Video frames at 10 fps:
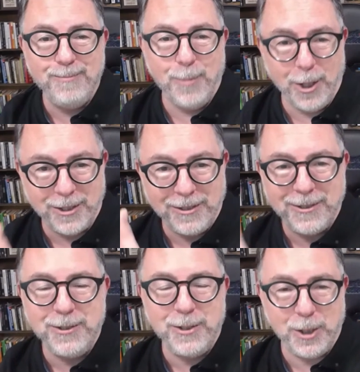market
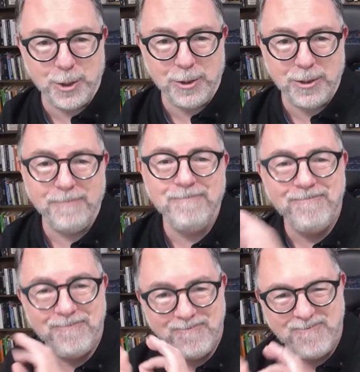conditions.
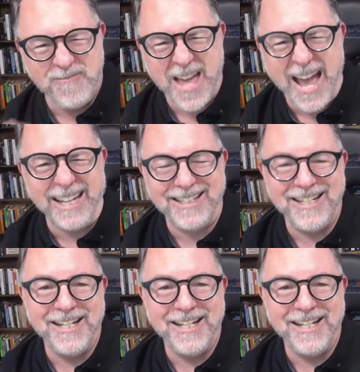That